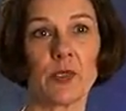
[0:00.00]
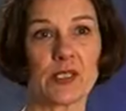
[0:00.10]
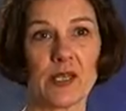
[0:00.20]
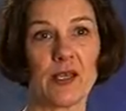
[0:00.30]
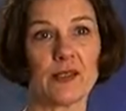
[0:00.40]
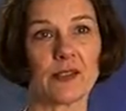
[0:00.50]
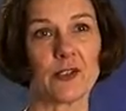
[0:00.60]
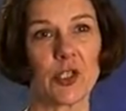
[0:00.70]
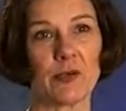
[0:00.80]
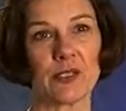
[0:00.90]
what science
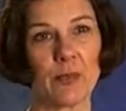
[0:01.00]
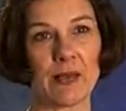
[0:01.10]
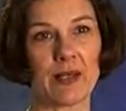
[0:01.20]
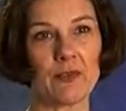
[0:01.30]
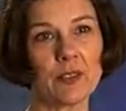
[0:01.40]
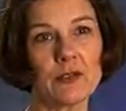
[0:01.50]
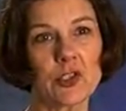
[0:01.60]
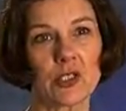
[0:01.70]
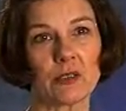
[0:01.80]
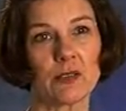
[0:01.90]
shows about
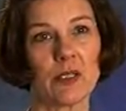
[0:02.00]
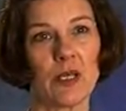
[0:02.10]
evolution.